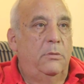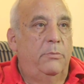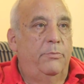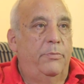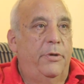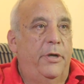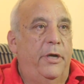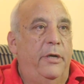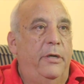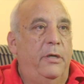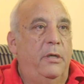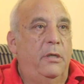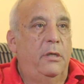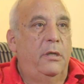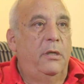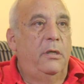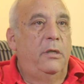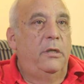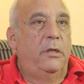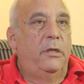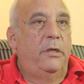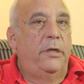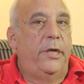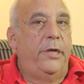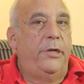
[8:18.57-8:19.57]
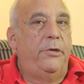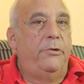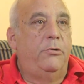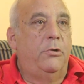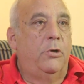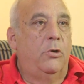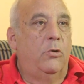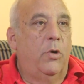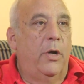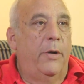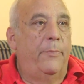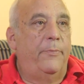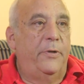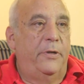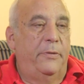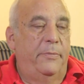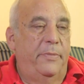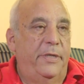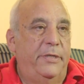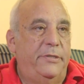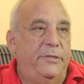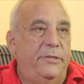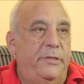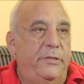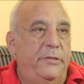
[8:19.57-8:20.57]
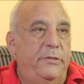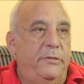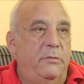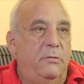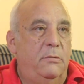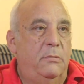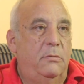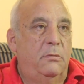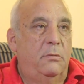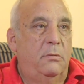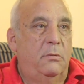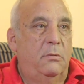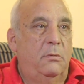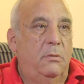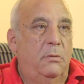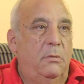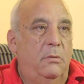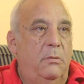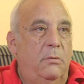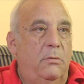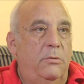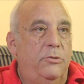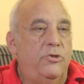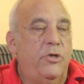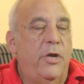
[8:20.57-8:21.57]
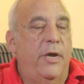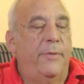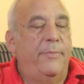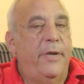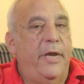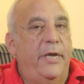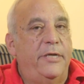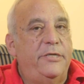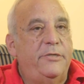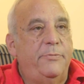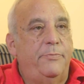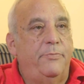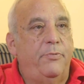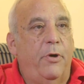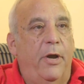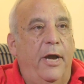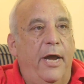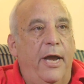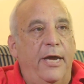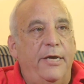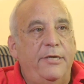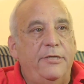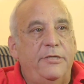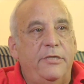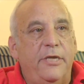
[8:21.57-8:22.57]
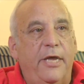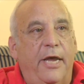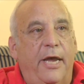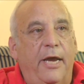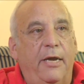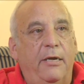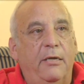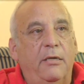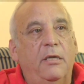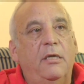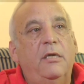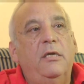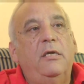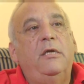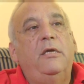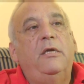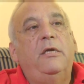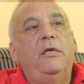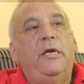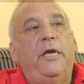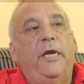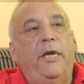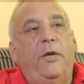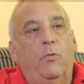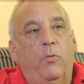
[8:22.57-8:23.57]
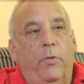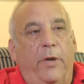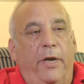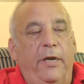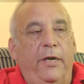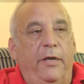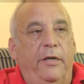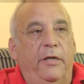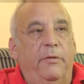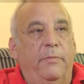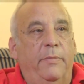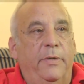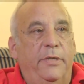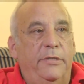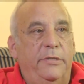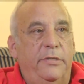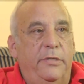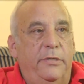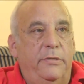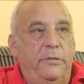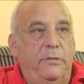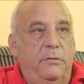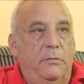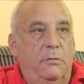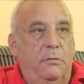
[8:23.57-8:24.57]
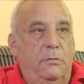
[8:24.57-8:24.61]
But he grew up in the business, so I'm not surprised that he went into the business.